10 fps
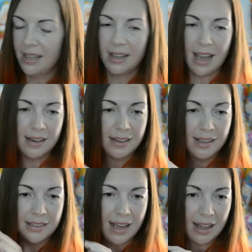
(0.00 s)
Again,
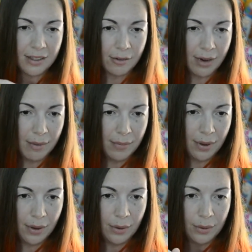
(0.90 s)
he's got the
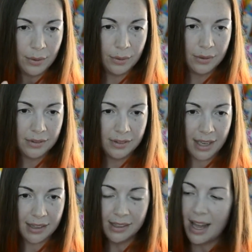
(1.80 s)
rainbow,
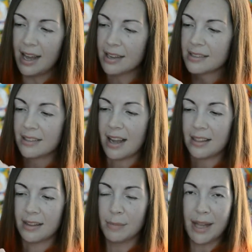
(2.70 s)
like the legs,
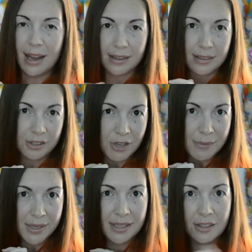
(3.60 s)
got the black
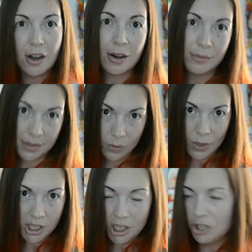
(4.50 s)
stripes on his arms,
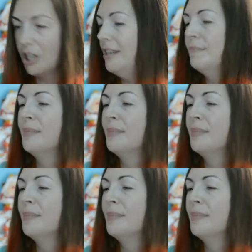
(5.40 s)
which he should.